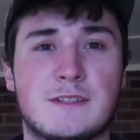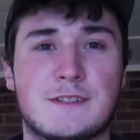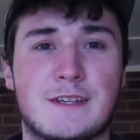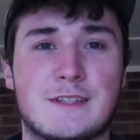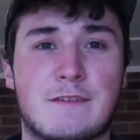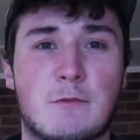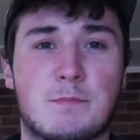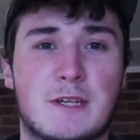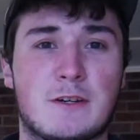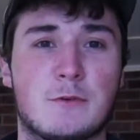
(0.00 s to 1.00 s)
it's nice to have a
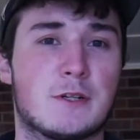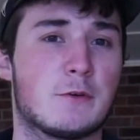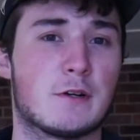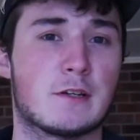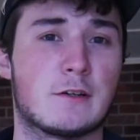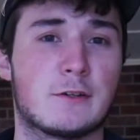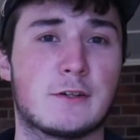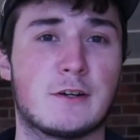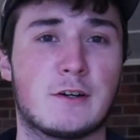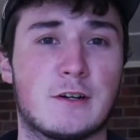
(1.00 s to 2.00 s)
beer when you're working on your
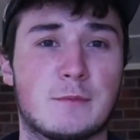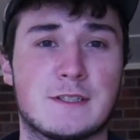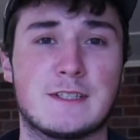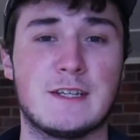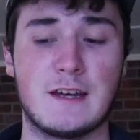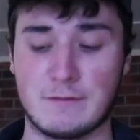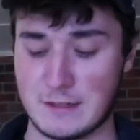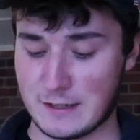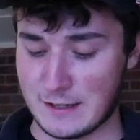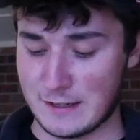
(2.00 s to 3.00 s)
car, but today I've
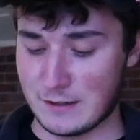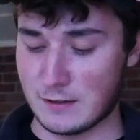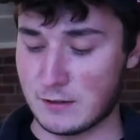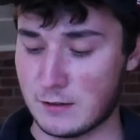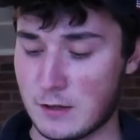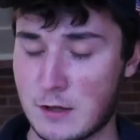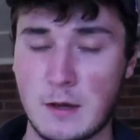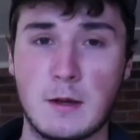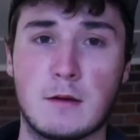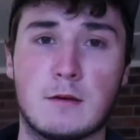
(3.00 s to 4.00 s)
got a
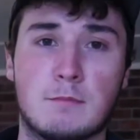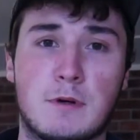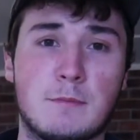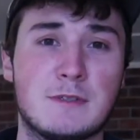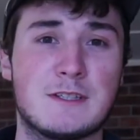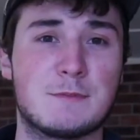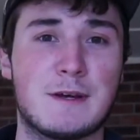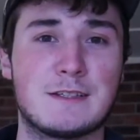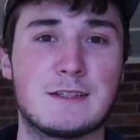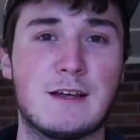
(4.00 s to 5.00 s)
pumpkin
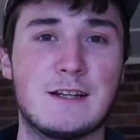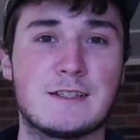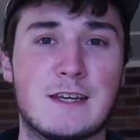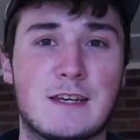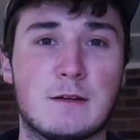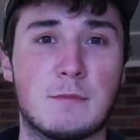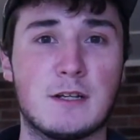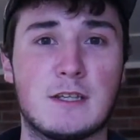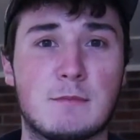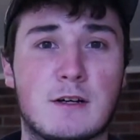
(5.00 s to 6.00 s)
spice latte in a
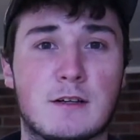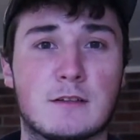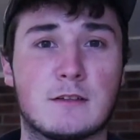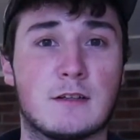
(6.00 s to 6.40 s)
monkey mug,